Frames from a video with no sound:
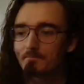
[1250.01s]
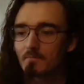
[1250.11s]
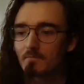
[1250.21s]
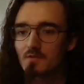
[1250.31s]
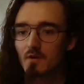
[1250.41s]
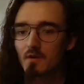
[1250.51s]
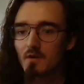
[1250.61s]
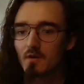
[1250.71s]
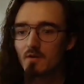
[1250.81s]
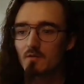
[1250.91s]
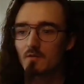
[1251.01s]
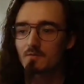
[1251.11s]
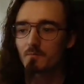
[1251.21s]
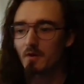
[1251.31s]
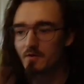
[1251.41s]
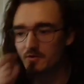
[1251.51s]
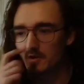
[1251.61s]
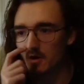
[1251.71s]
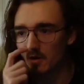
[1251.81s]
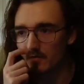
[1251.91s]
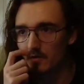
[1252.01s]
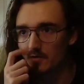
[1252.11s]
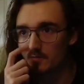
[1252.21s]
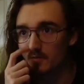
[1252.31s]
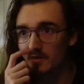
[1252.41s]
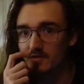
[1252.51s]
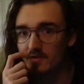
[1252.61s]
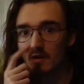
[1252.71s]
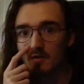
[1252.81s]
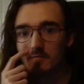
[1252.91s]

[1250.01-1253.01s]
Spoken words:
His starting deck looked pretty strong. It feels pretty strong.